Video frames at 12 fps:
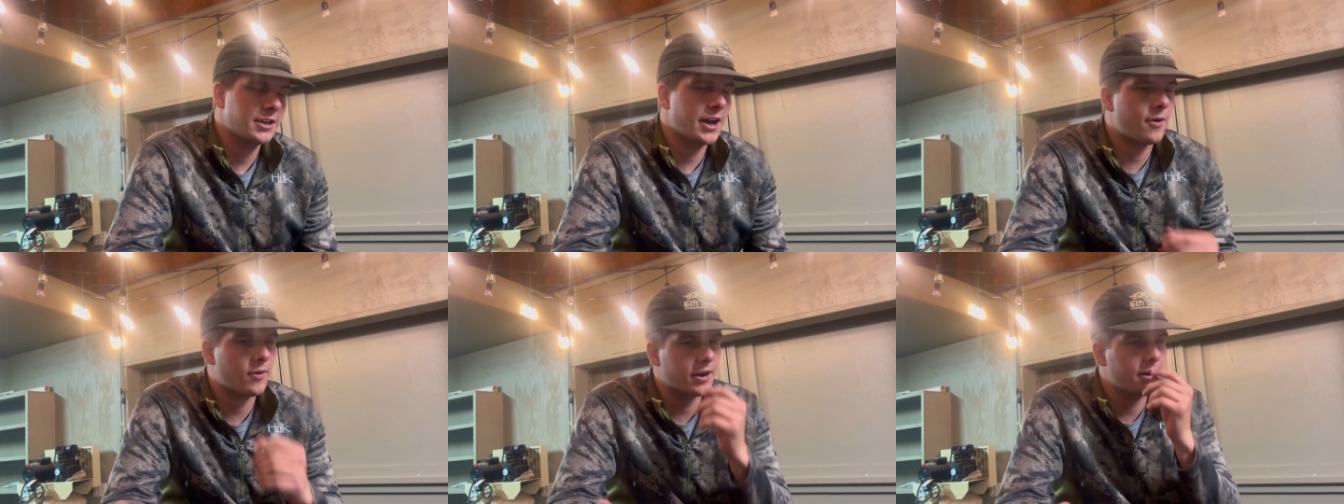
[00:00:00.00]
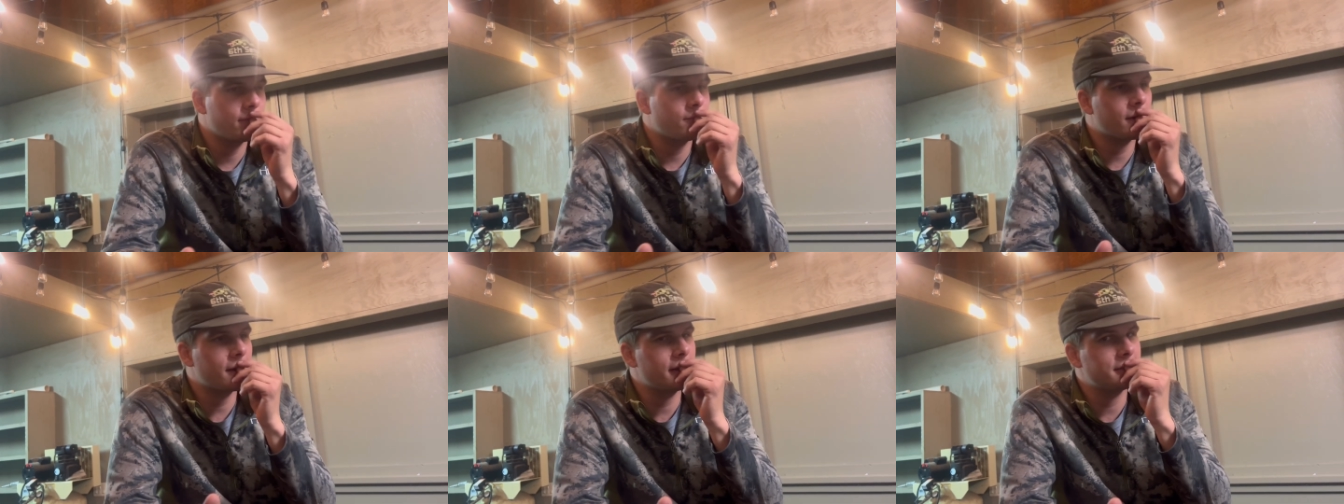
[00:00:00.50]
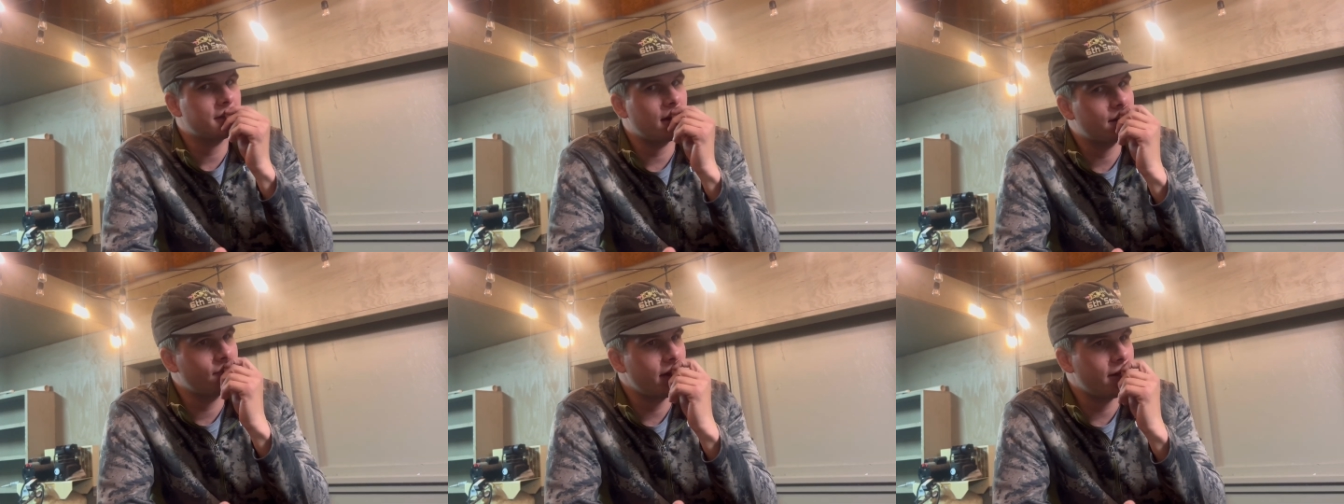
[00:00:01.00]
Now we're gonna
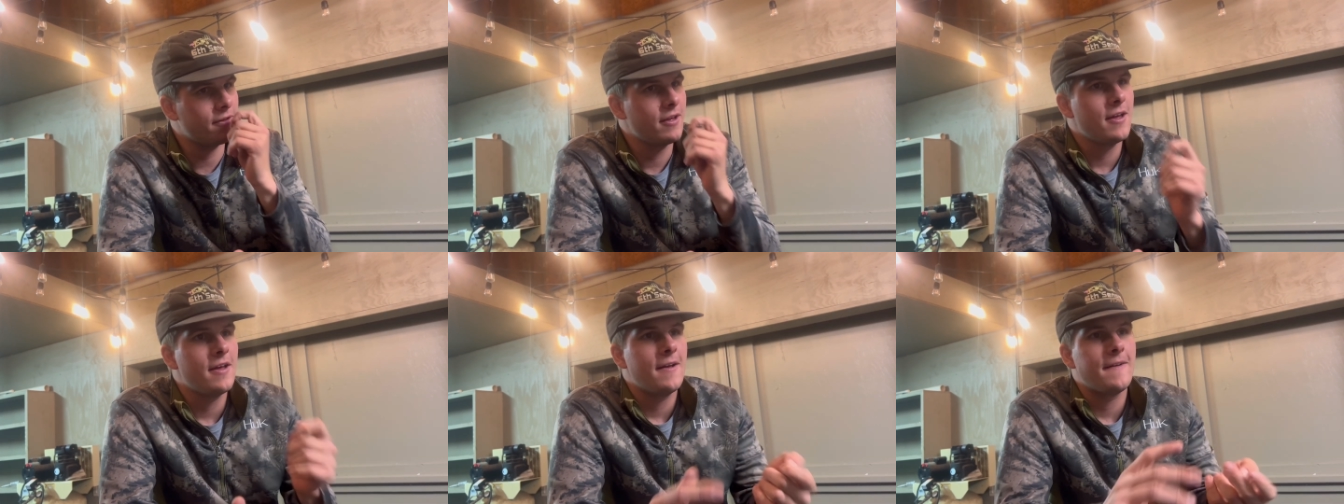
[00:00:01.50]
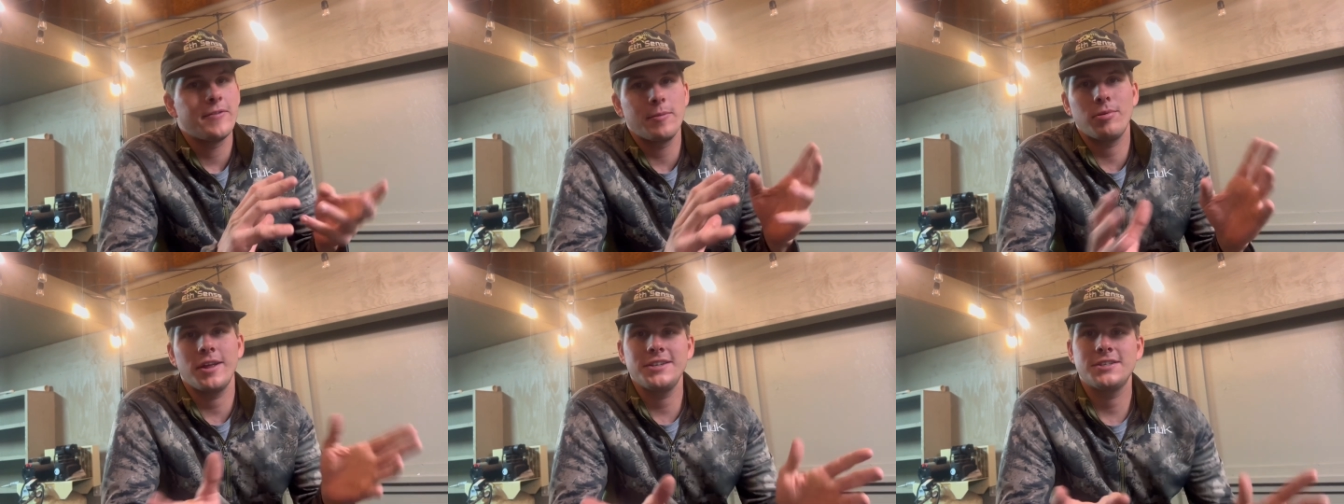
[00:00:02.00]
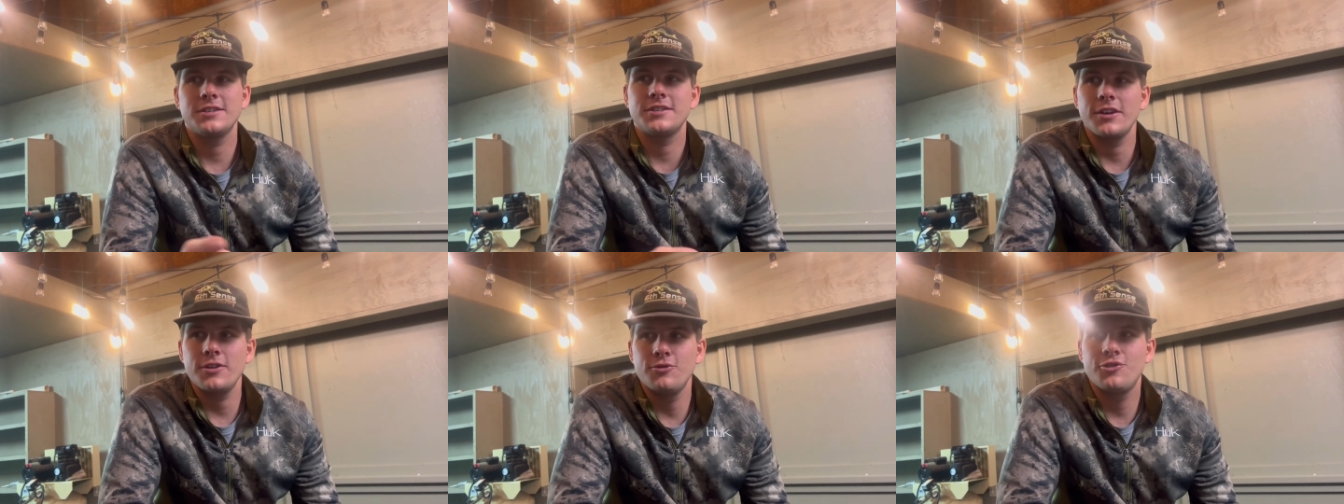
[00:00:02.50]
talk about the places
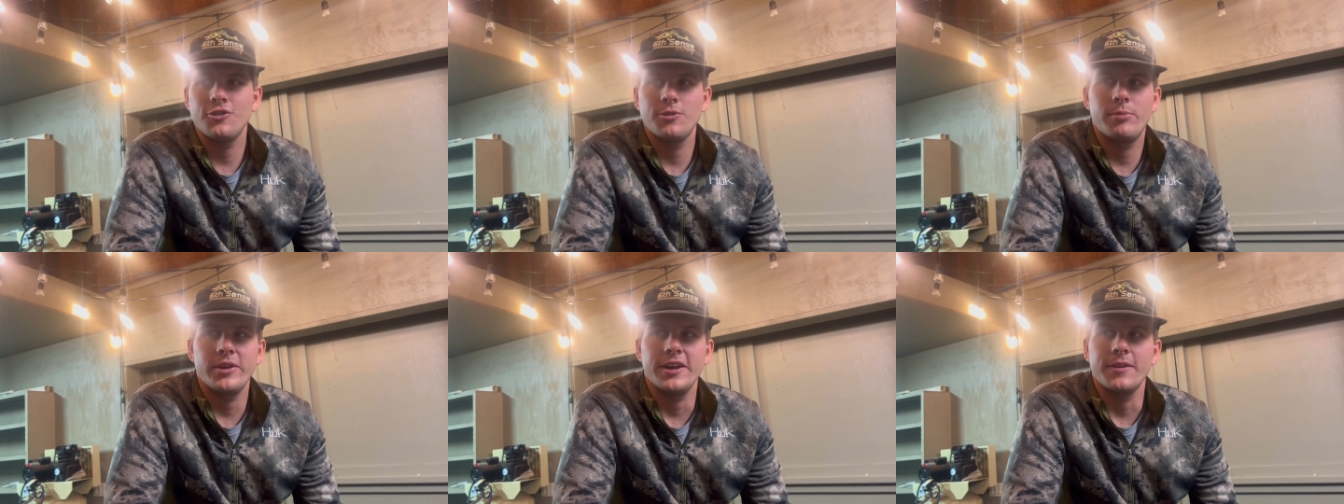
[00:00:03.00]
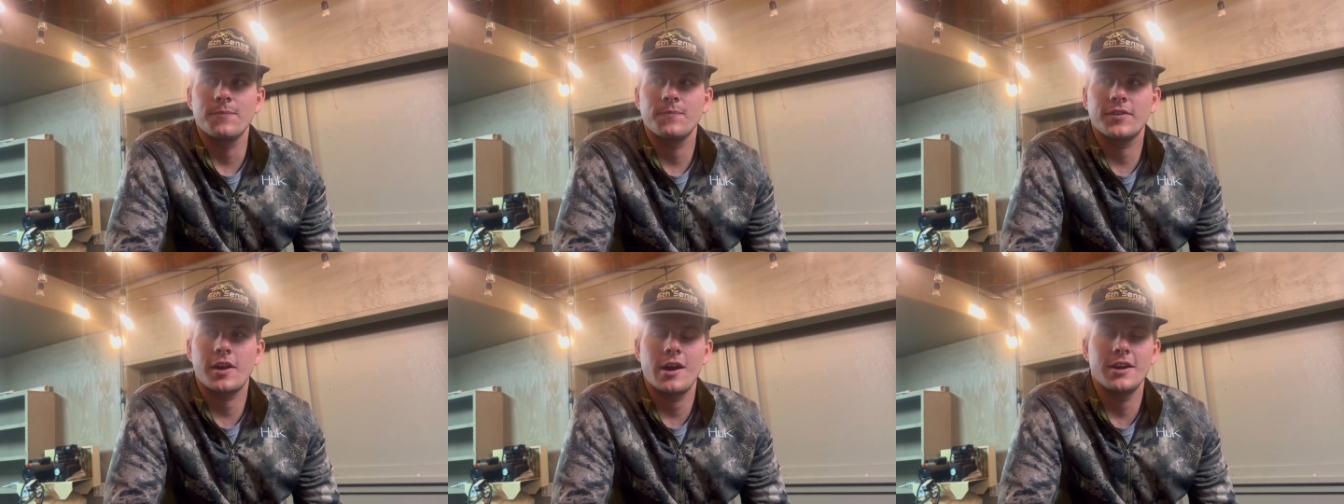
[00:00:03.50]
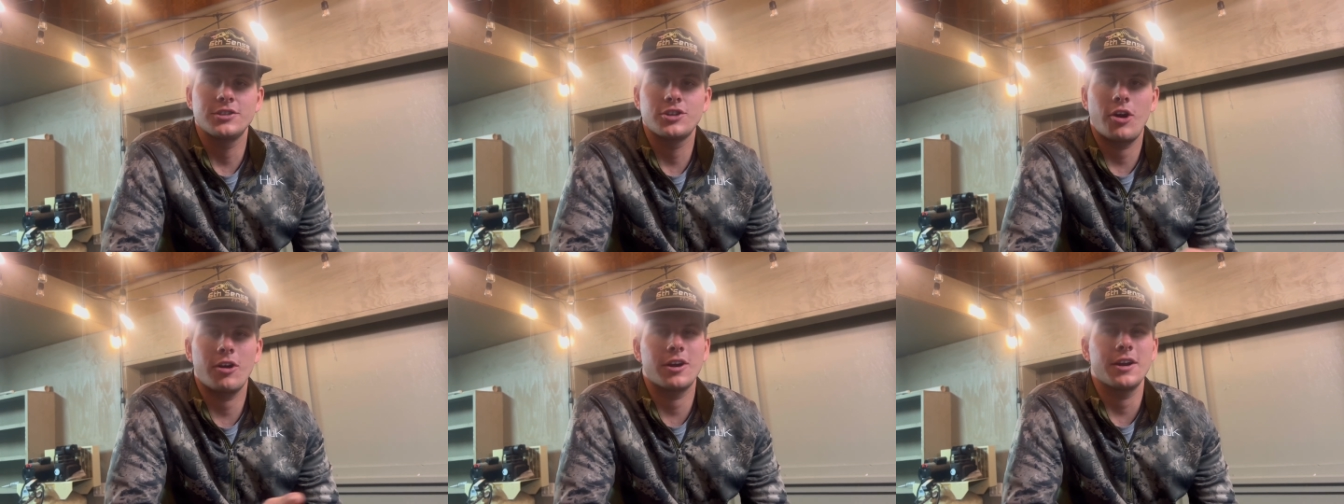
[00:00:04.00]
that you should be kind of
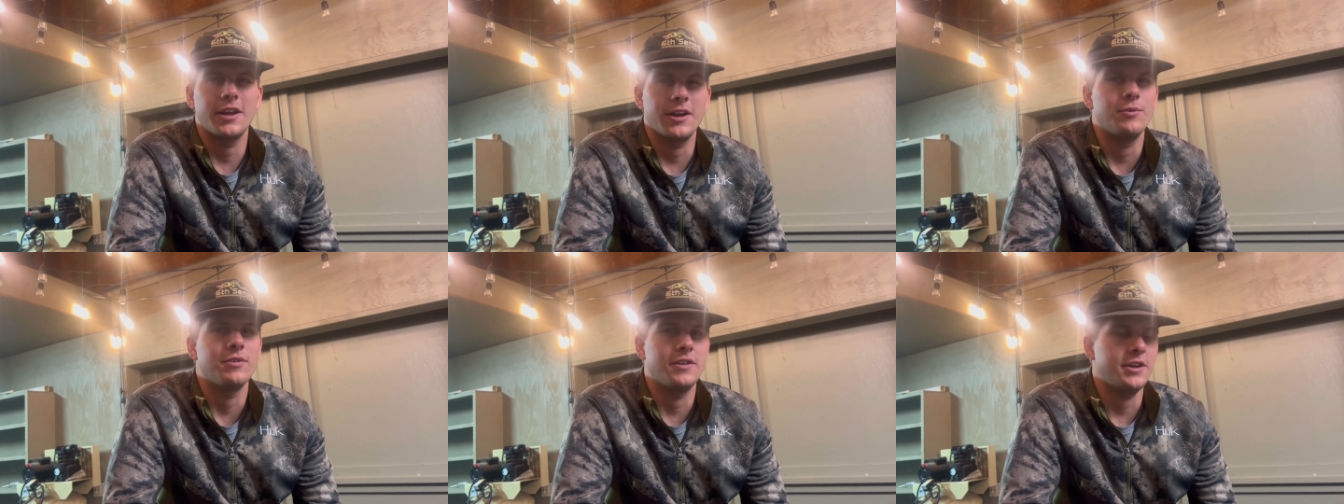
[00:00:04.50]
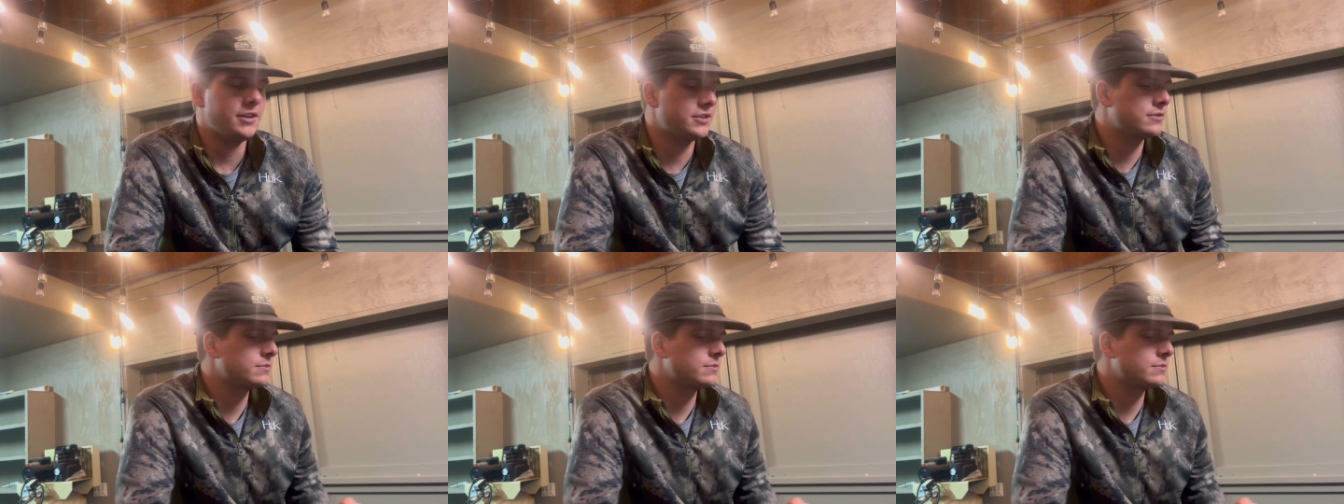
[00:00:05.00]
targeting with these.